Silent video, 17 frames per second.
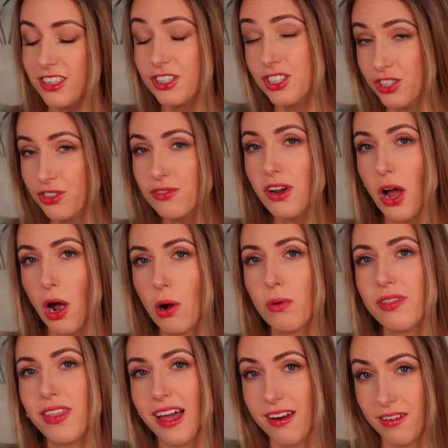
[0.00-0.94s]
Did you
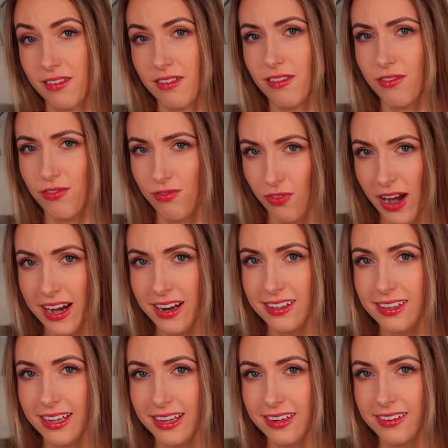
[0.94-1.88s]
know that
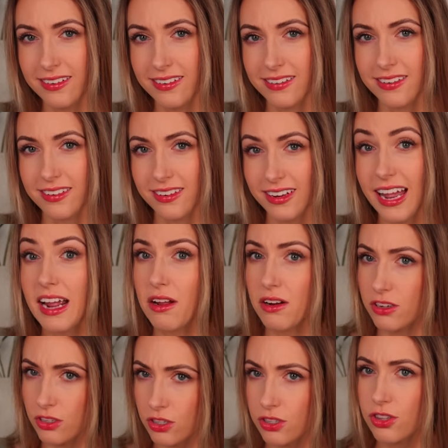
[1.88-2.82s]
Franklin,
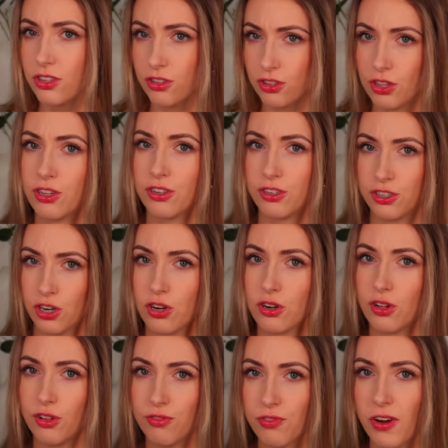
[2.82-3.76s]
like the turtle